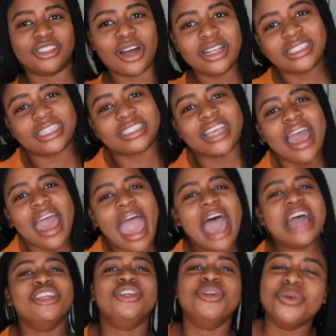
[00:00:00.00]
dances.
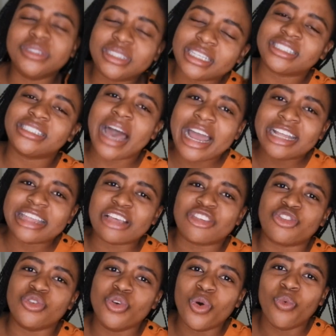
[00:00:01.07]
And you decide
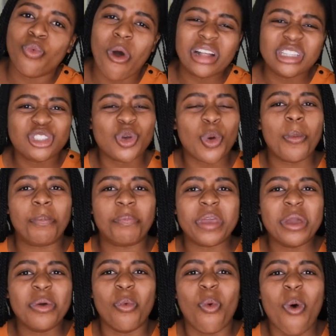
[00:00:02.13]
that you want to
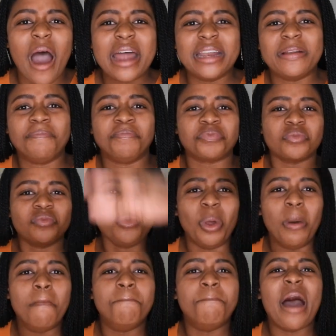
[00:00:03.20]
be one
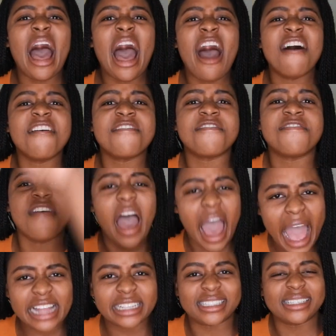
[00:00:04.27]

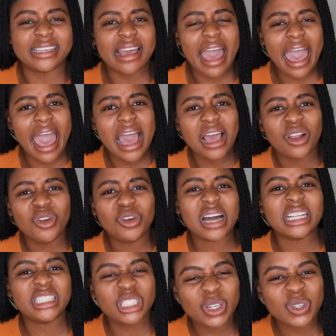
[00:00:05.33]
pervert. Eh? Look
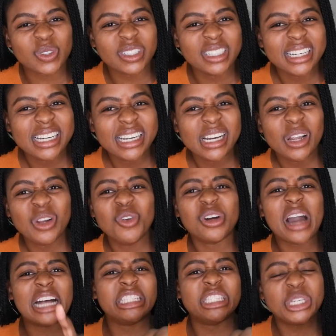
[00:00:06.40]
at you.
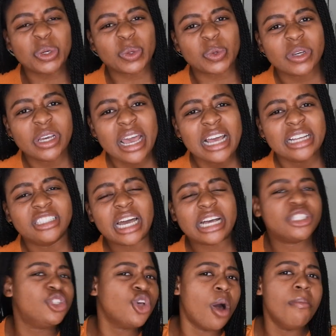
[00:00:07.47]
Look at you.
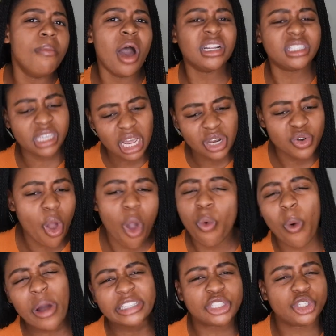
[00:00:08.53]
Does your mother
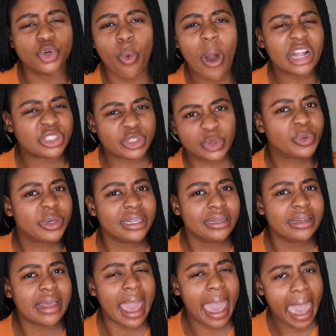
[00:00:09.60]
know what you are doing?
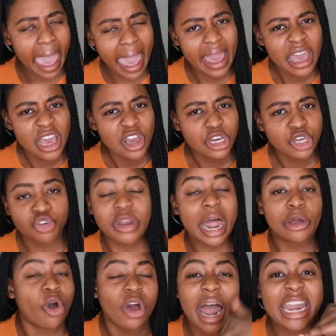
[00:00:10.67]
Eh? Should
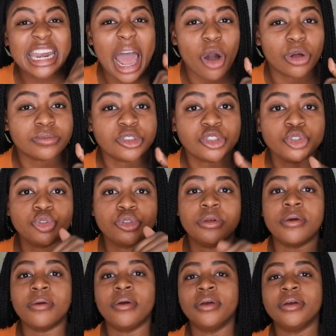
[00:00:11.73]
I call her now?
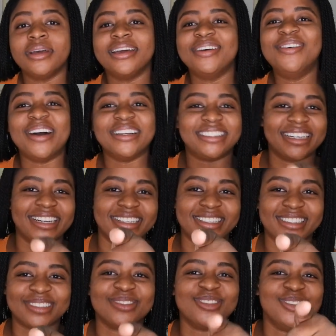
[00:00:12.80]
Oh, I did it.
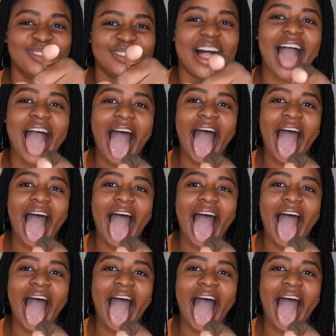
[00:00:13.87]
This is me.